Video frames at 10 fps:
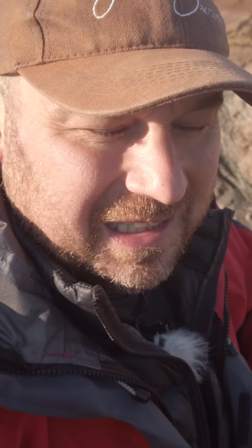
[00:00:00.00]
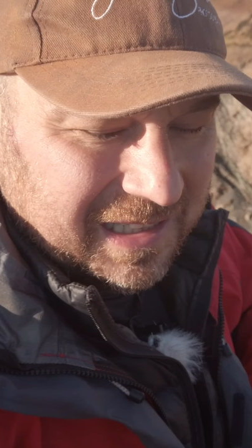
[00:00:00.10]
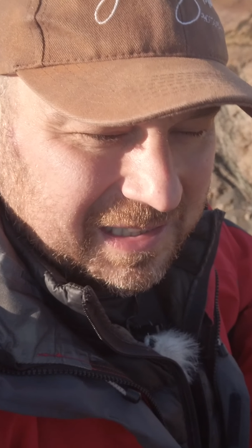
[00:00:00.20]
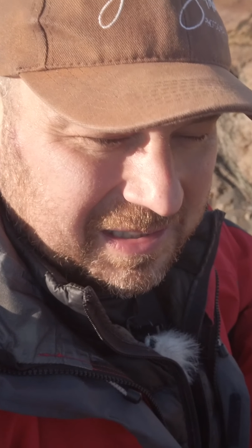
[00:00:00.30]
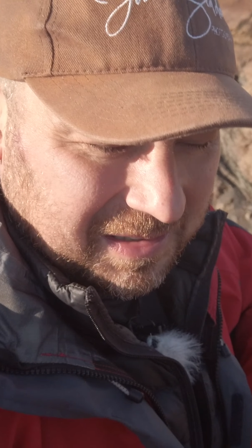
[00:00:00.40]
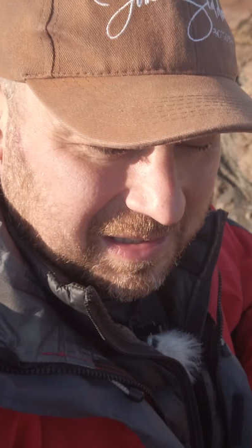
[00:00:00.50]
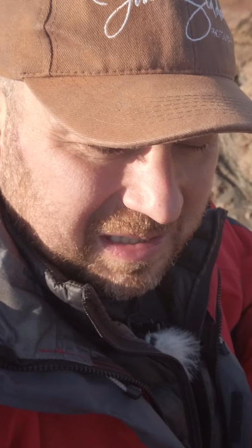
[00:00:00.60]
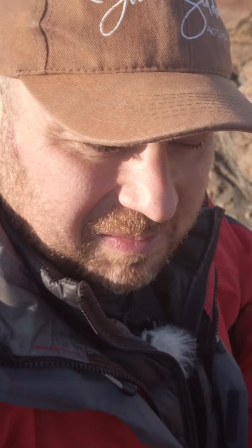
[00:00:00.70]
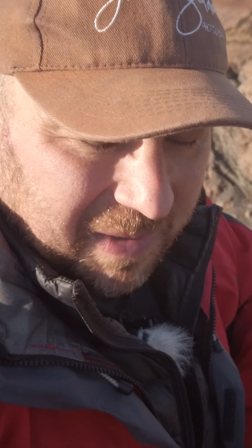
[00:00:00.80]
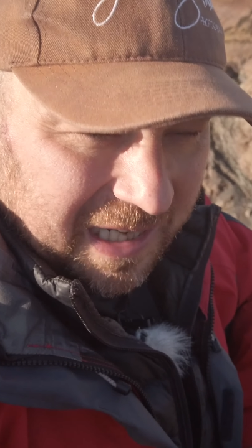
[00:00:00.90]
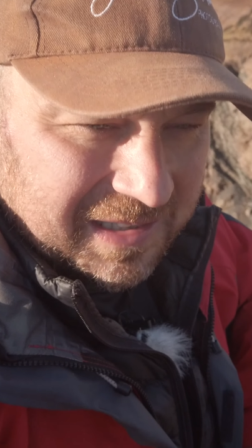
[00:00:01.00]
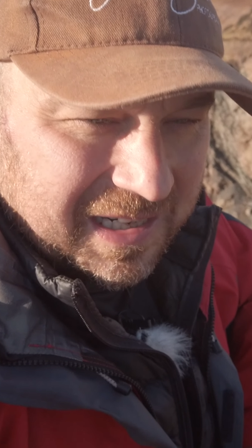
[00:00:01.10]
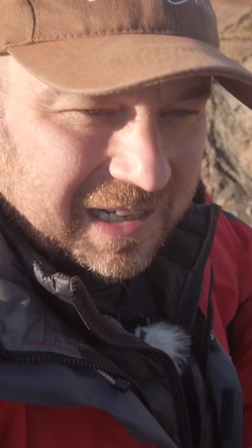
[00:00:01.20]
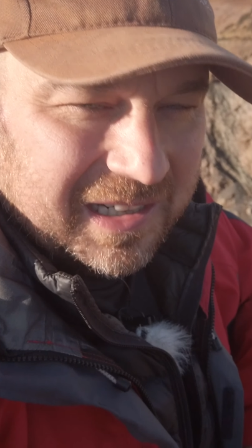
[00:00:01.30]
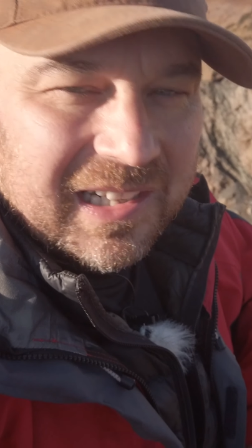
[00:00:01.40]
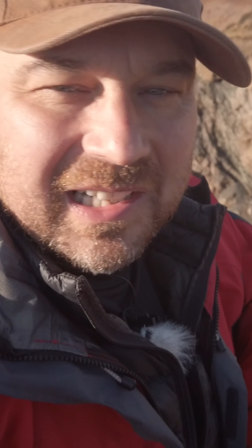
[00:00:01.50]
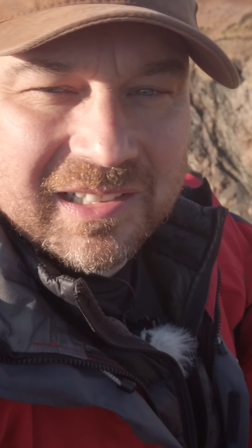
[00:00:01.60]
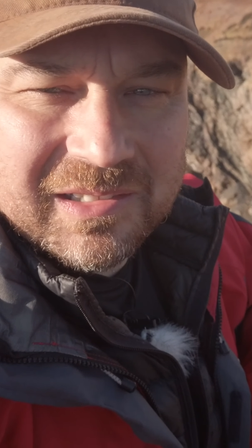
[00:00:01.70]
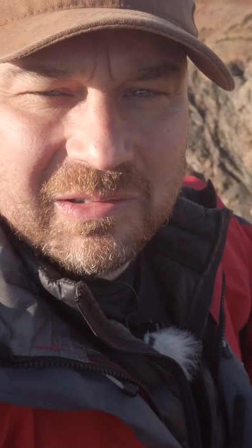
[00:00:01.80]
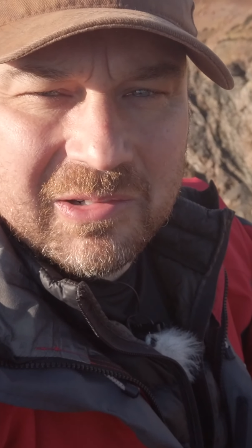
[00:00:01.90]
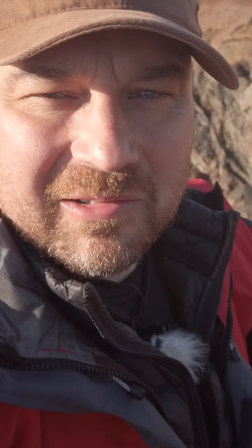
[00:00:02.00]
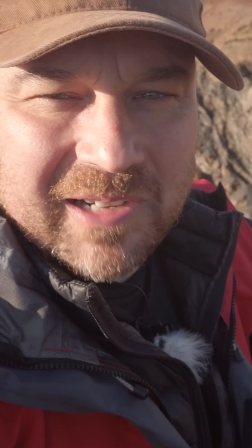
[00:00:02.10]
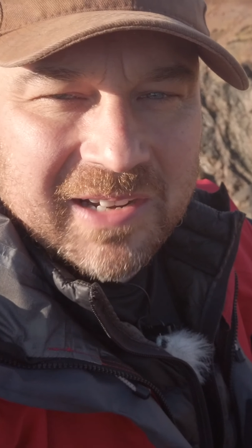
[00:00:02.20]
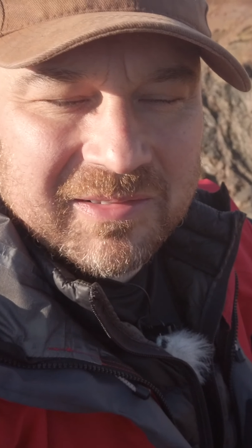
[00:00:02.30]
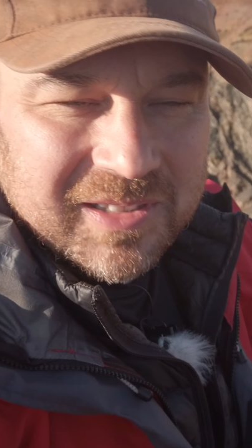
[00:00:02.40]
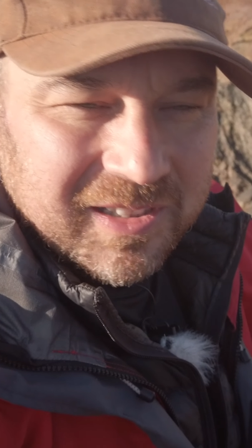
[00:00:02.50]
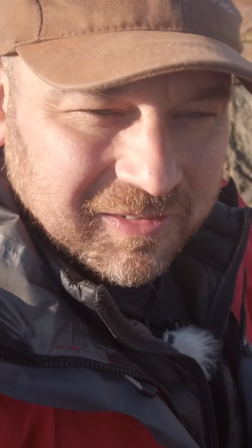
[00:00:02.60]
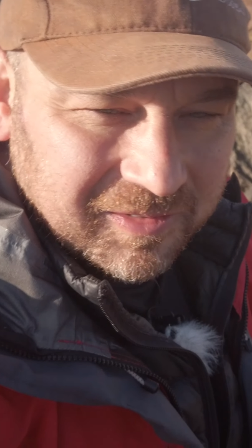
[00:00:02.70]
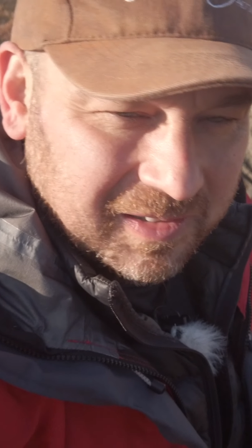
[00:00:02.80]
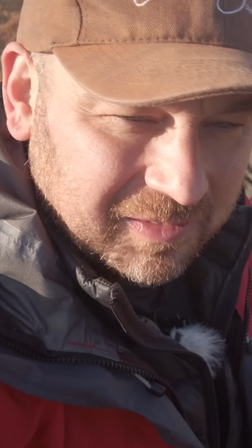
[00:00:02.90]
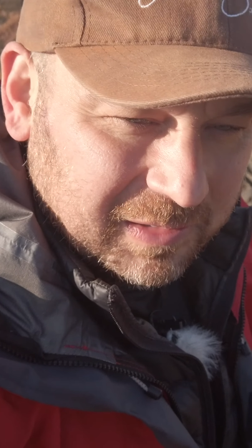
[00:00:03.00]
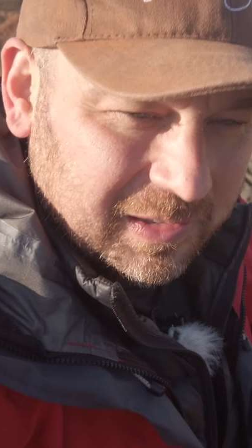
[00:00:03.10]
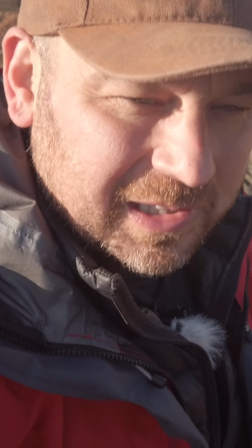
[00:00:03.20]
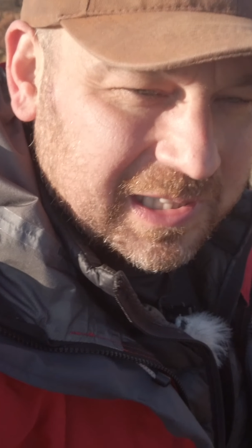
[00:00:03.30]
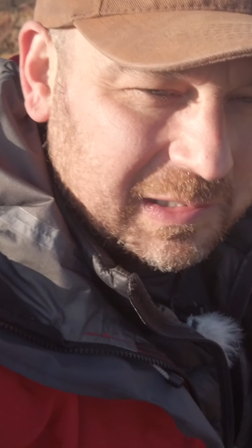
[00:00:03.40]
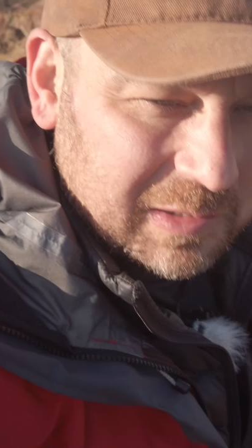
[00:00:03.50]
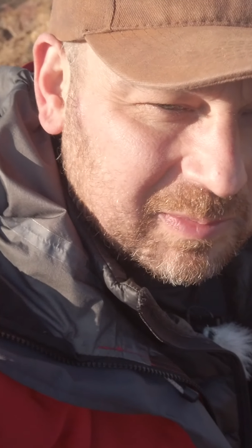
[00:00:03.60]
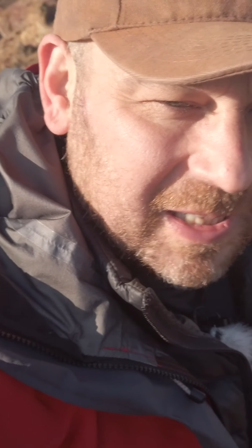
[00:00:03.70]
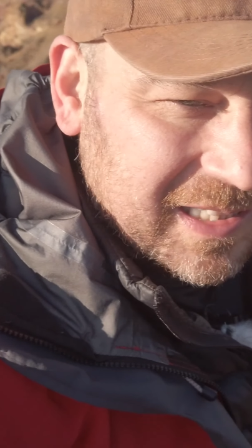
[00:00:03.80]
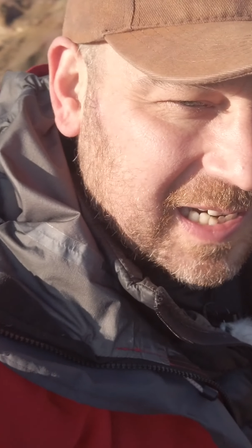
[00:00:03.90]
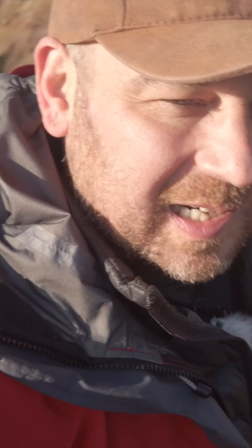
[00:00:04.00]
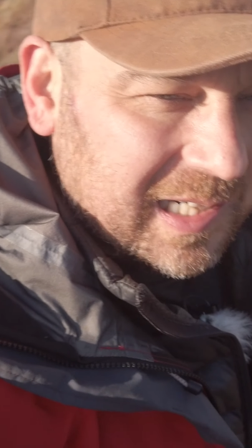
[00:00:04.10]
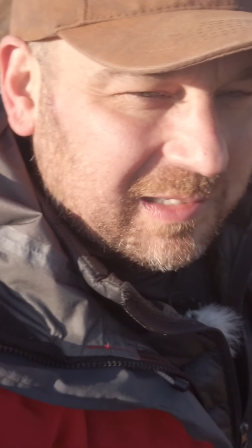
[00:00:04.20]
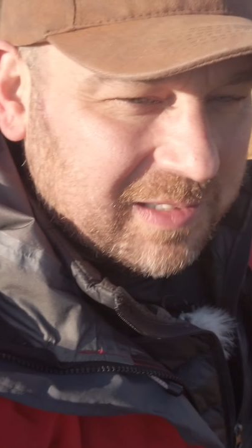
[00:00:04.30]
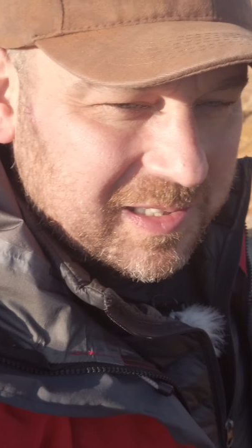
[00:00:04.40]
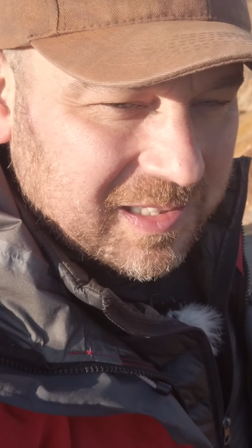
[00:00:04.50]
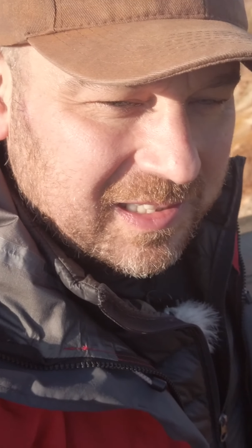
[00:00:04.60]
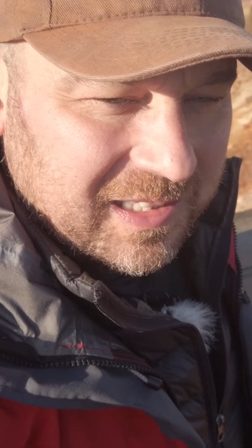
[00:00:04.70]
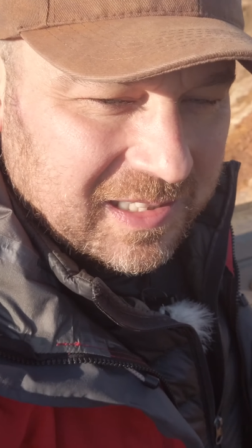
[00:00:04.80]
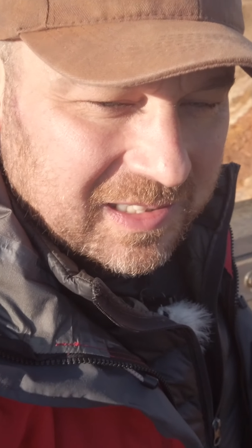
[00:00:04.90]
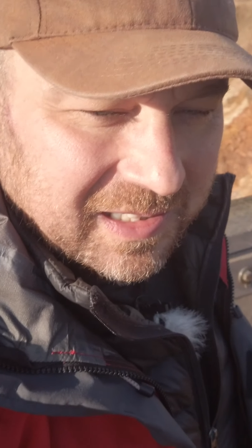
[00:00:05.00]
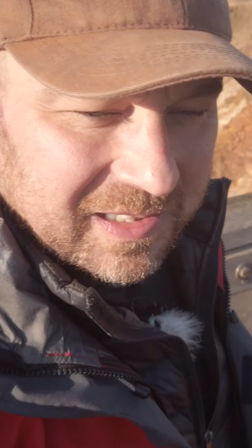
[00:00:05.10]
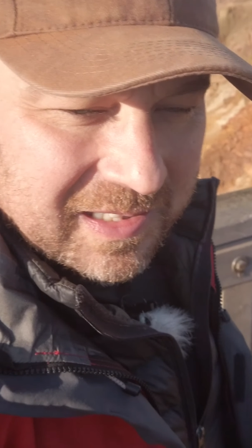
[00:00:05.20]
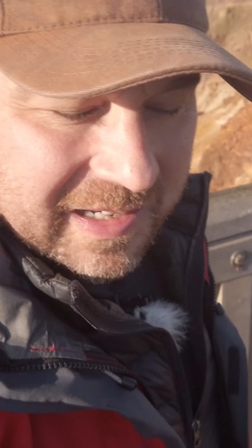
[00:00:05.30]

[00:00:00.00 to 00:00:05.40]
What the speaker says: there's spectacular all around if your idea of spectacular is this